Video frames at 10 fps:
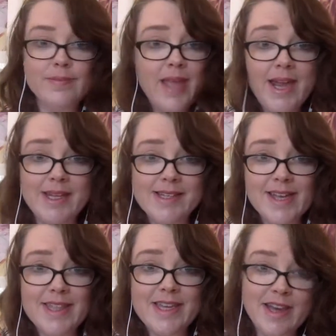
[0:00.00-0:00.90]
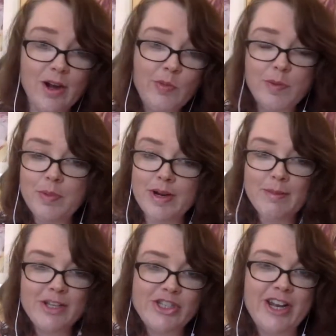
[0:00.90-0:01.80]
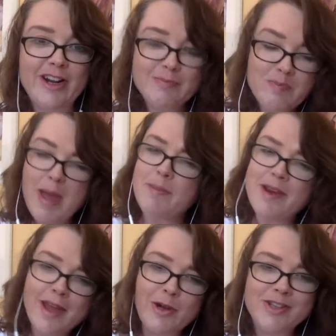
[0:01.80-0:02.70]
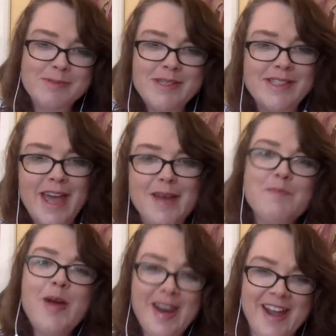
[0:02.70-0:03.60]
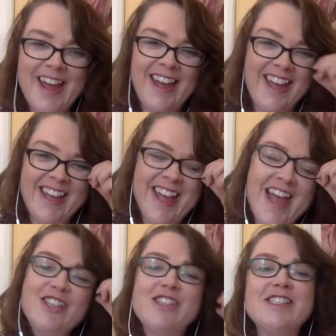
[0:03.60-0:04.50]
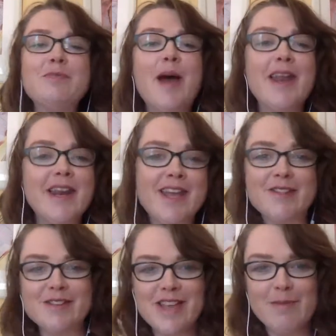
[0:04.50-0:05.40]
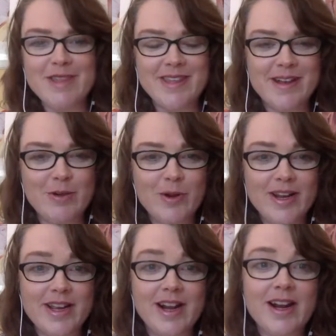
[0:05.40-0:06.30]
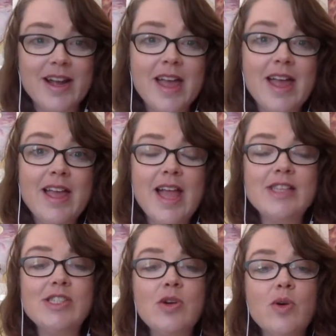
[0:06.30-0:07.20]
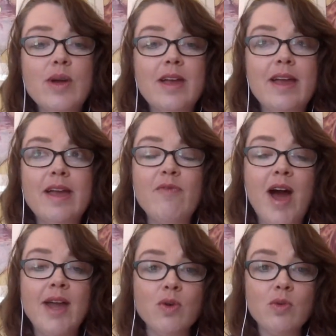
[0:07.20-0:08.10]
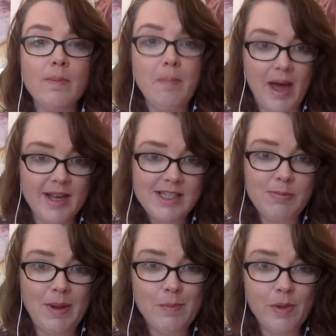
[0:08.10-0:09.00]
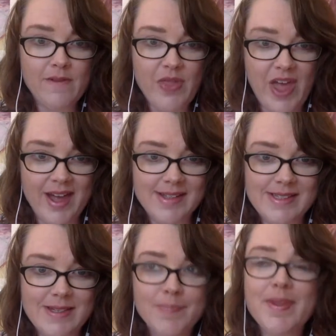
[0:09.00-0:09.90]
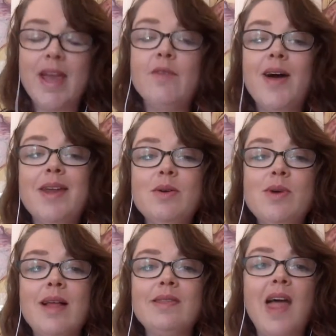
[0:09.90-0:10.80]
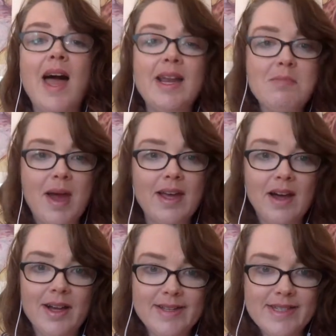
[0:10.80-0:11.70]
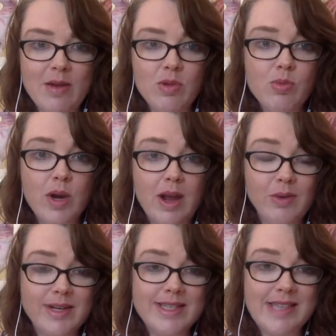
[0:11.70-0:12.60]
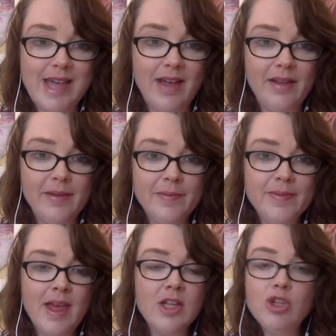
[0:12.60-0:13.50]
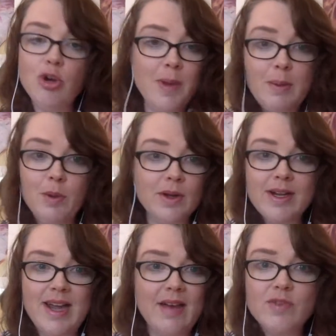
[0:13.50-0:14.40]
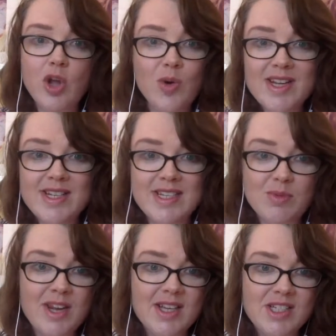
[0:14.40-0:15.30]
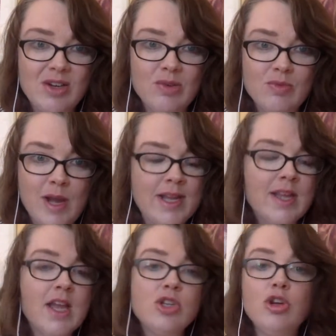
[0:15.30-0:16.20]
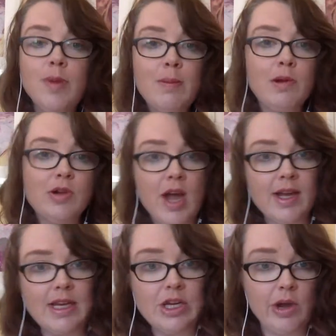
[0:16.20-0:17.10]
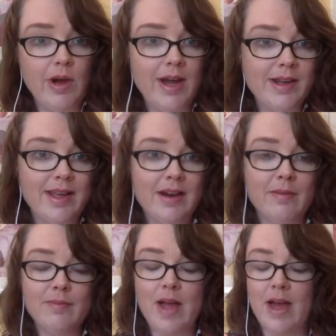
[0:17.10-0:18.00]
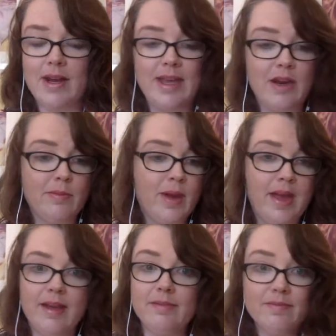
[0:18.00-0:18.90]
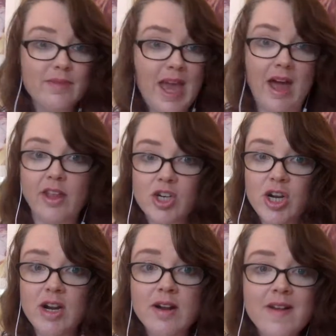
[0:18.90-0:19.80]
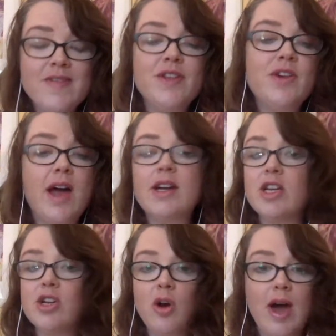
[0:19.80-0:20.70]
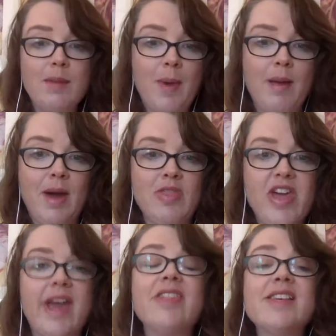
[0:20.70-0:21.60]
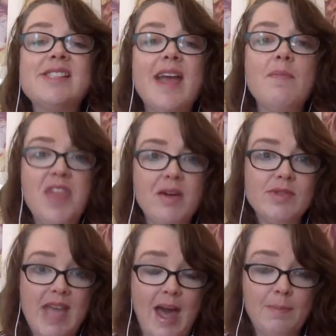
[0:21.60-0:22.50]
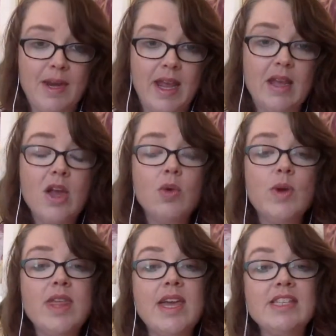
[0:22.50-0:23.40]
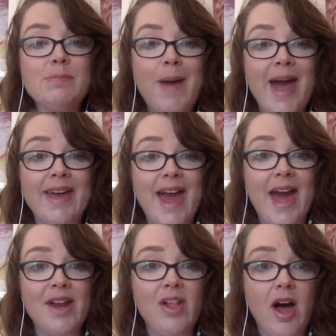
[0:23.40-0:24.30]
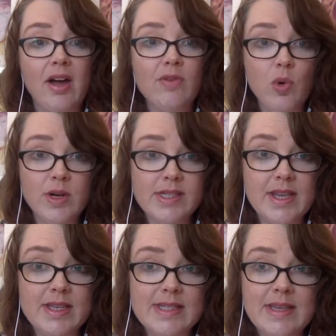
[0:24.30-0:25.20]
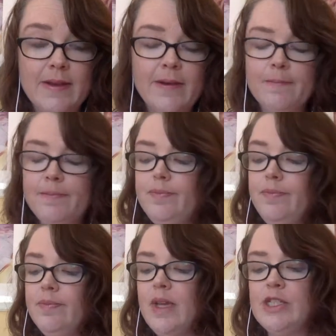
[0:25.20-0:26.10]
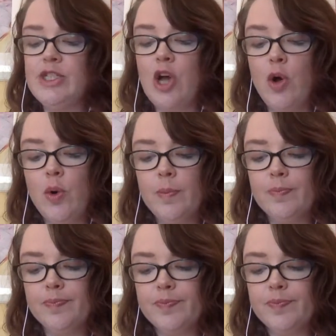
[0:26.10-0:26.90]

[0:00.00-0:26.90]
any day of the year. We're pretty much here. Maybe not Christmas Day, but just about any other time of the year, we're here. And so if I don't remind people of that, if I don't align my content with what I want to sell, new people are going to have no idea what I do, right? New people are not going to know how to get on my calendar. They're not going to know how to buy my thing. And the same thing was happening with his back catalog of courses. So